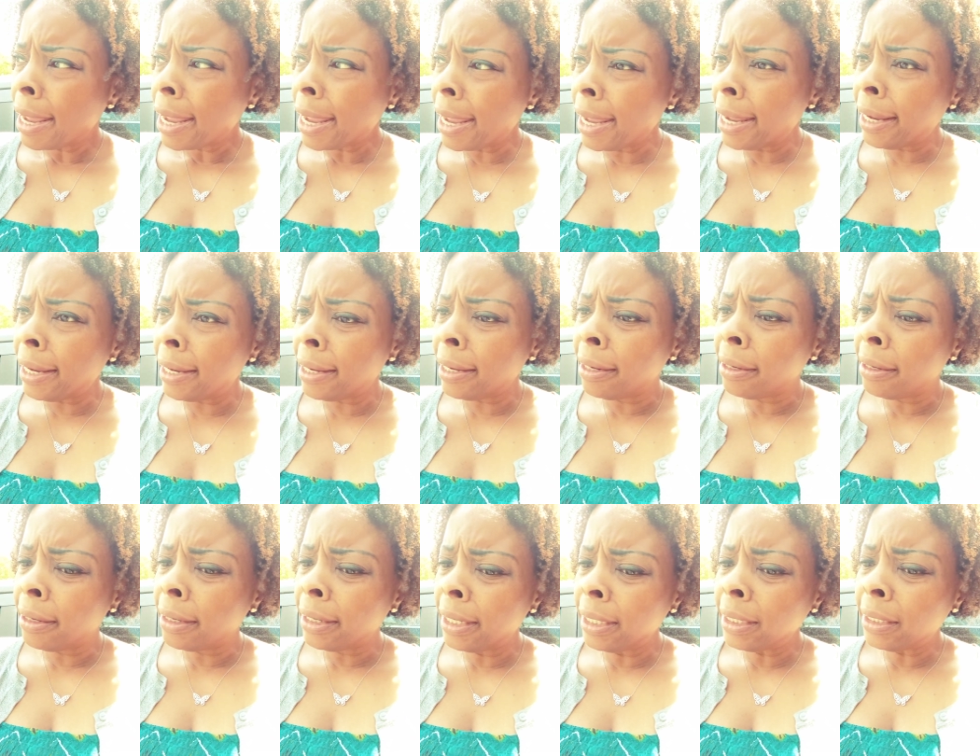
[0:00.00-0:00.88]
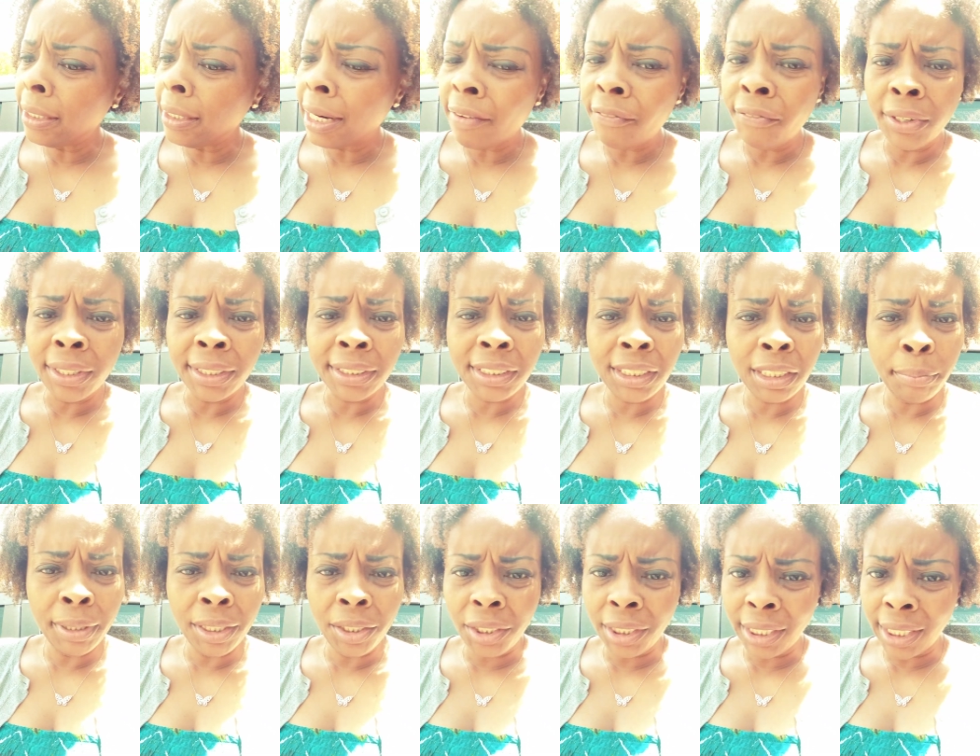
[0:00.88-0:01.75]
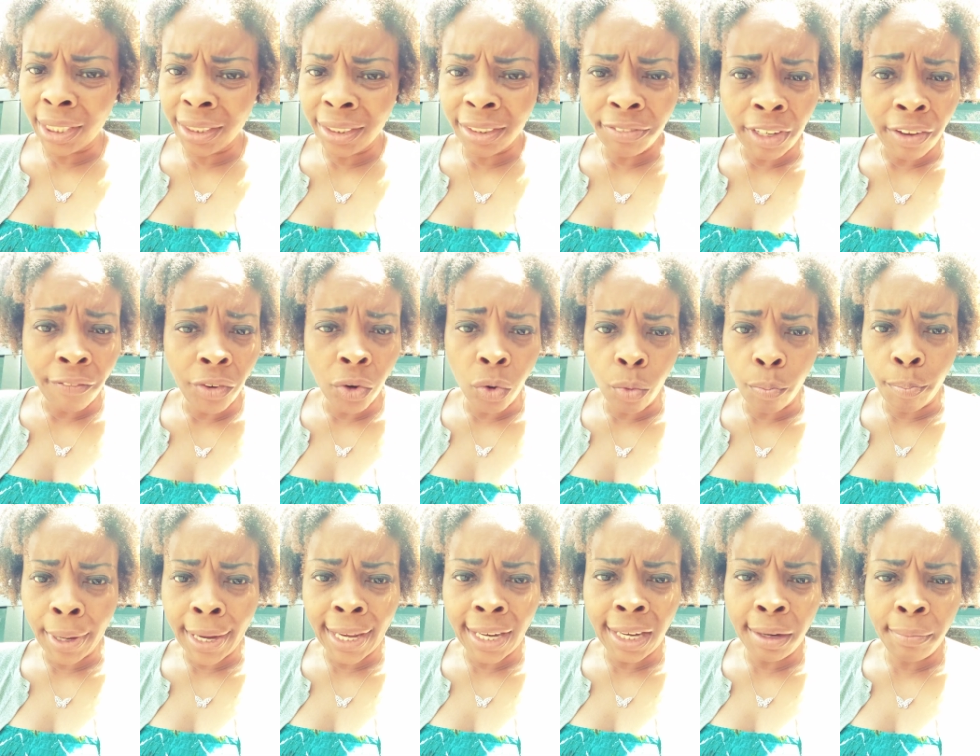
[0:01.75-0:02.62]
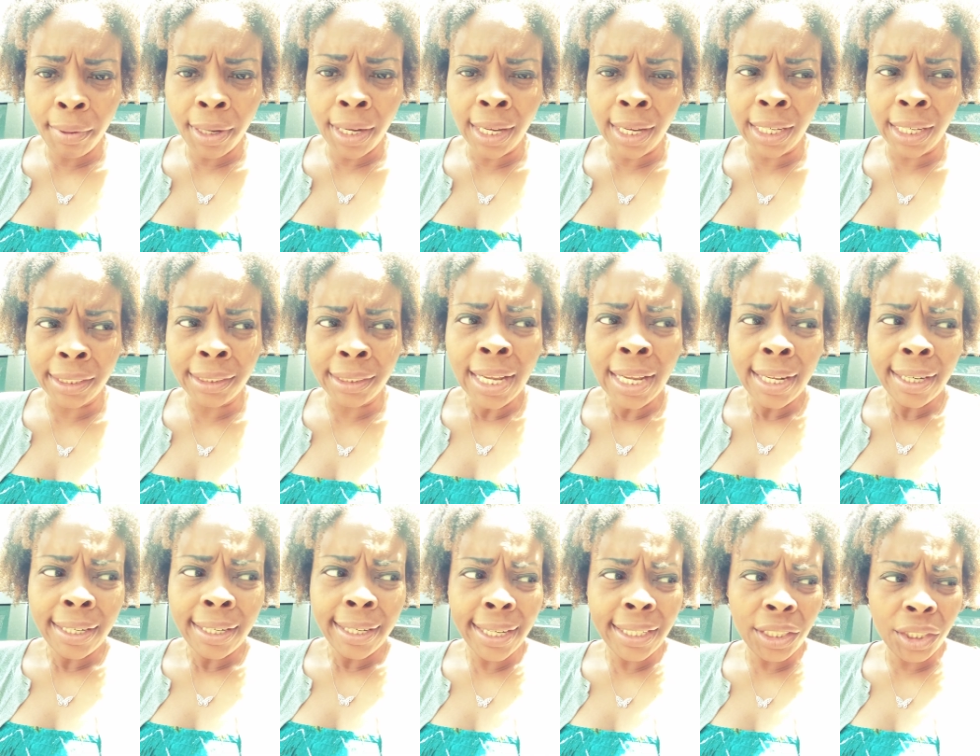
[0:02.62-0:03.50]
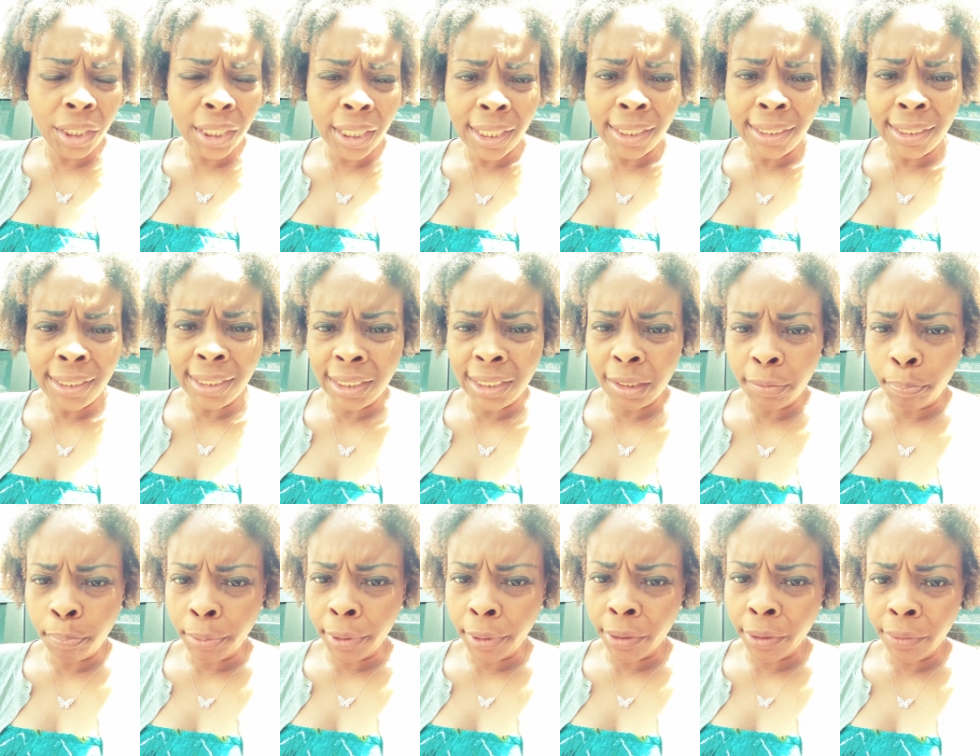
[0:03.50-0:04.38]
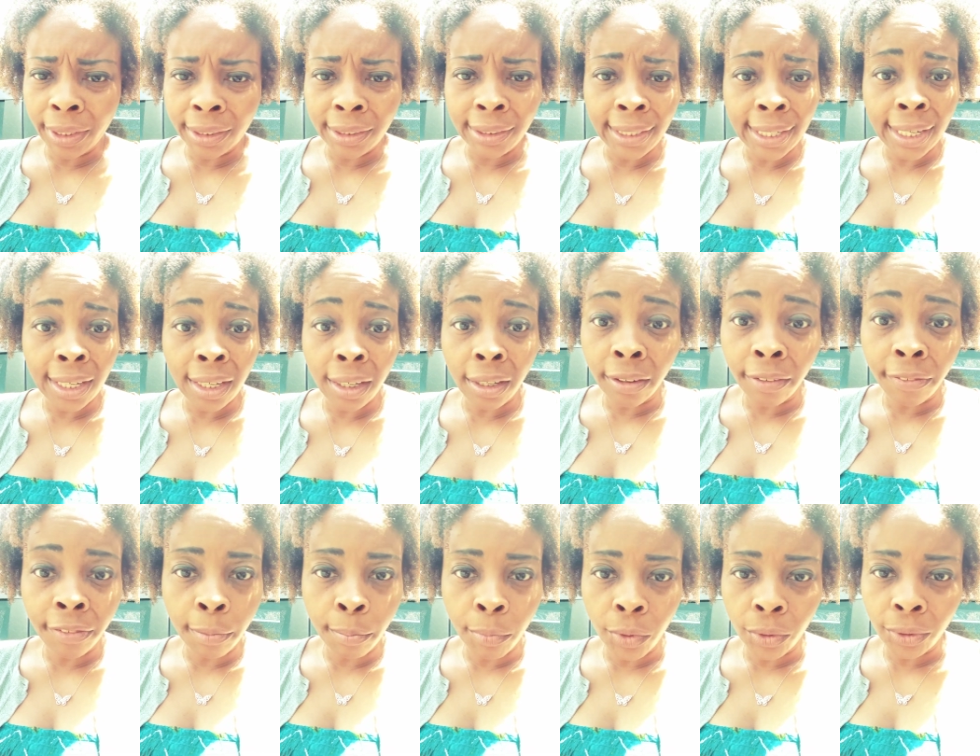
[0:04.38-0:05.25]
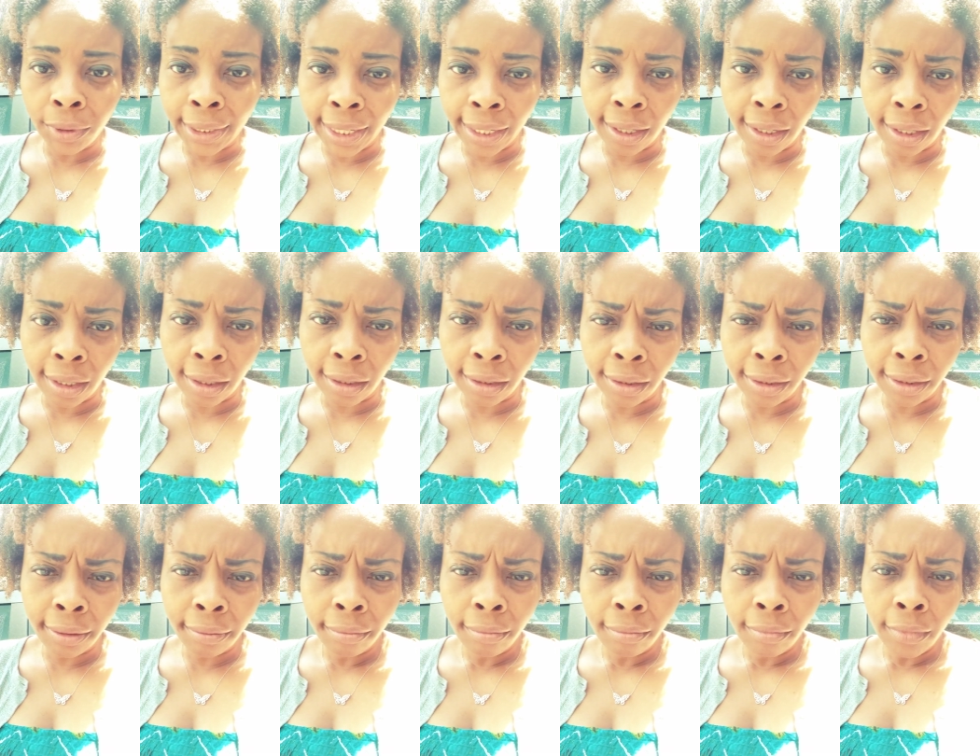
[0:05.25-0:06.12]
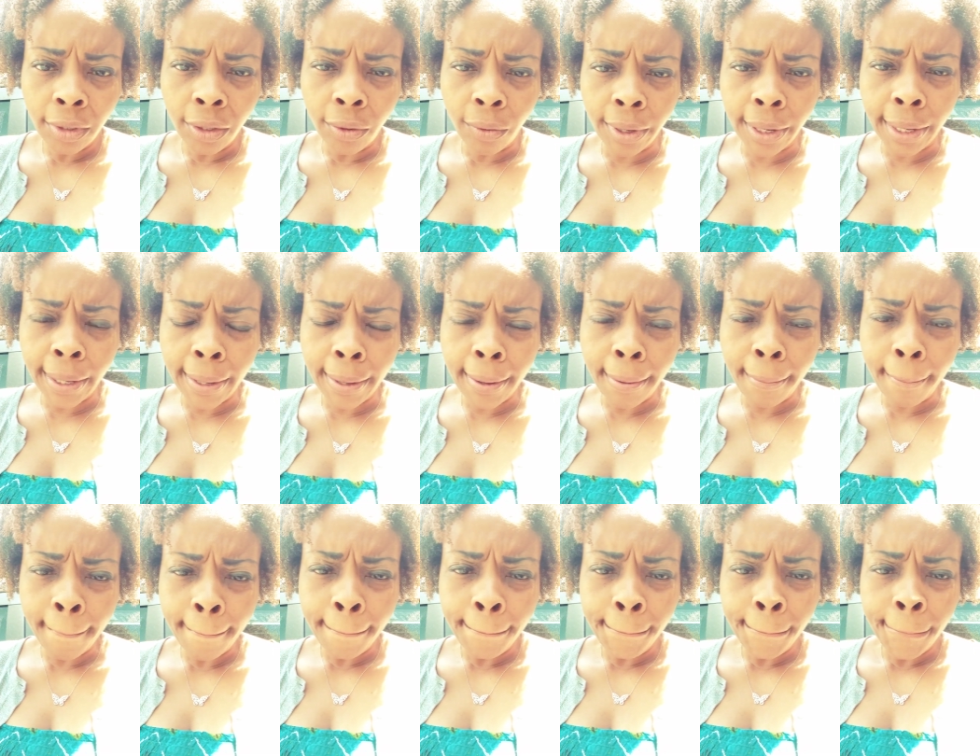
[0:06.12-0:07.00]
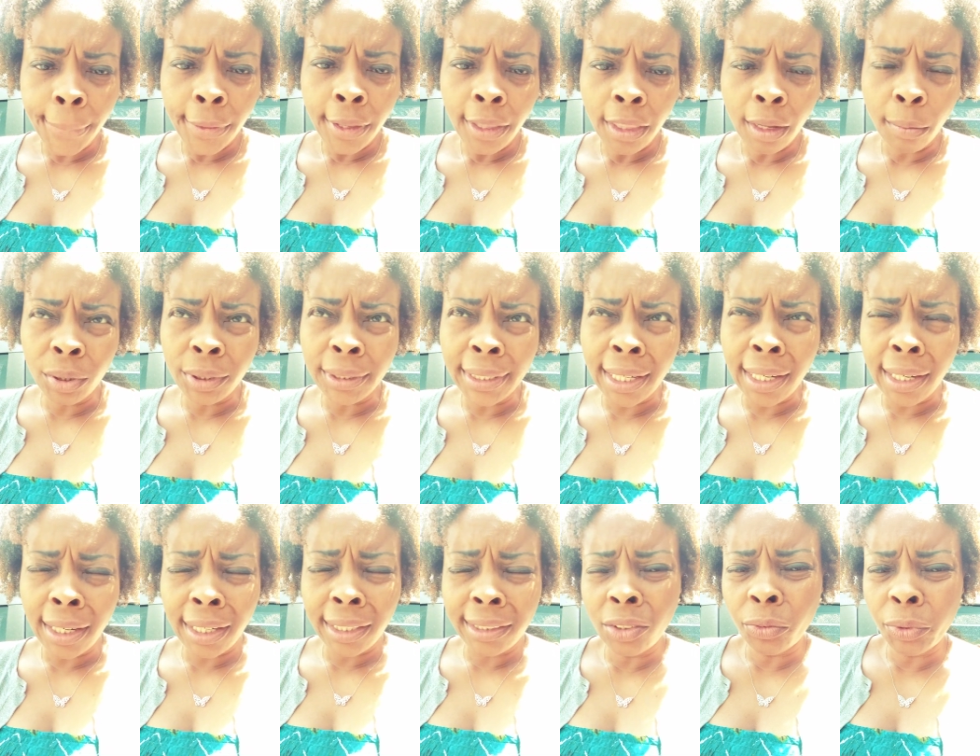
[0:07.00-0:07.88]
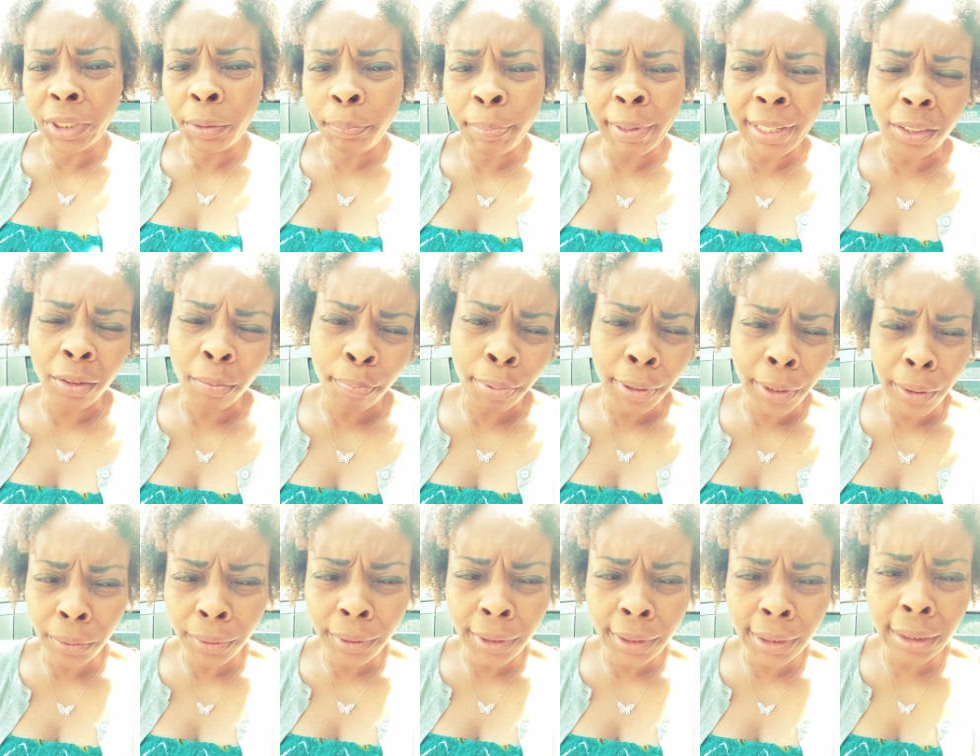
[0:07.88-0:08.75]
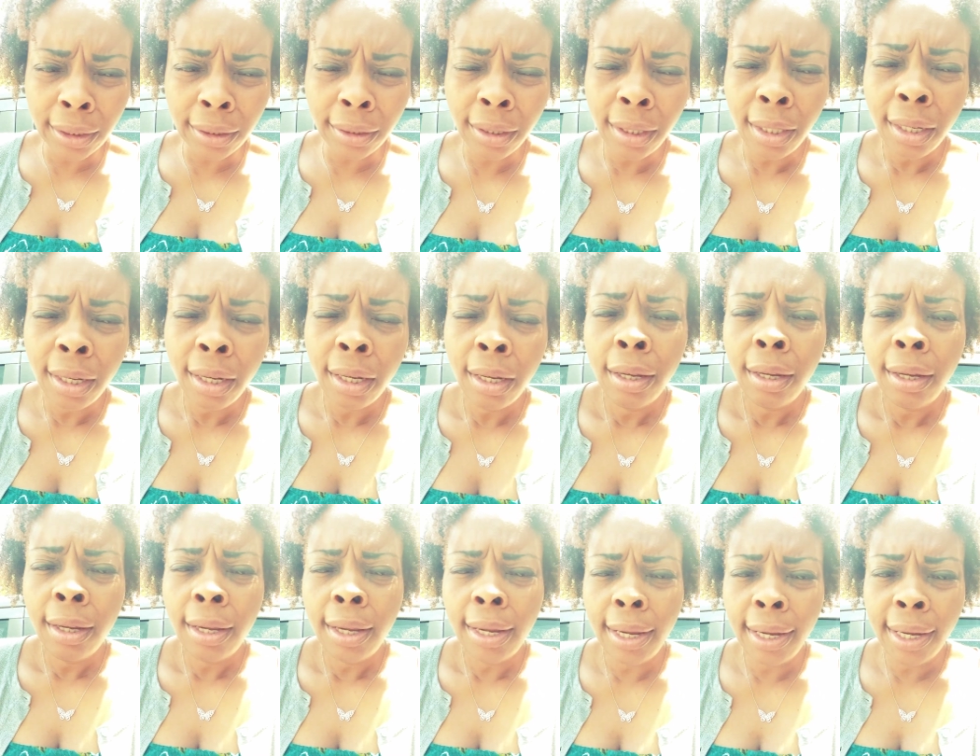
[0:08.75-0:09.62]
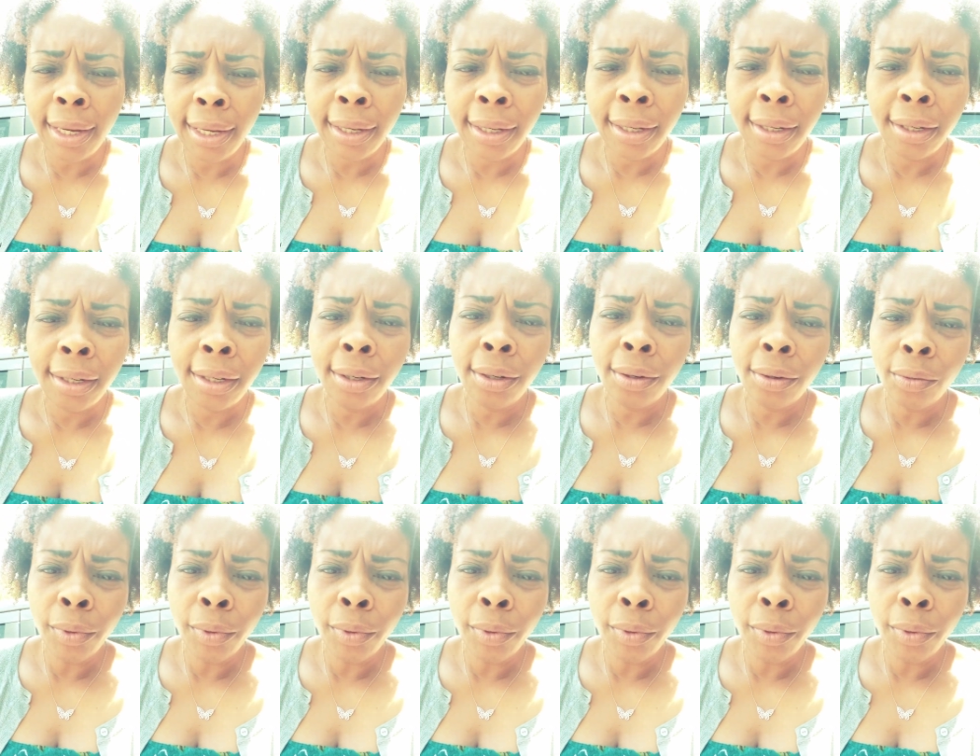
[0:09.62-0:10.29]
And it's not for us to be jealous of nobody, because that jealousy spirit is not of the Most High God, okay? The Most High God don't respect a person. And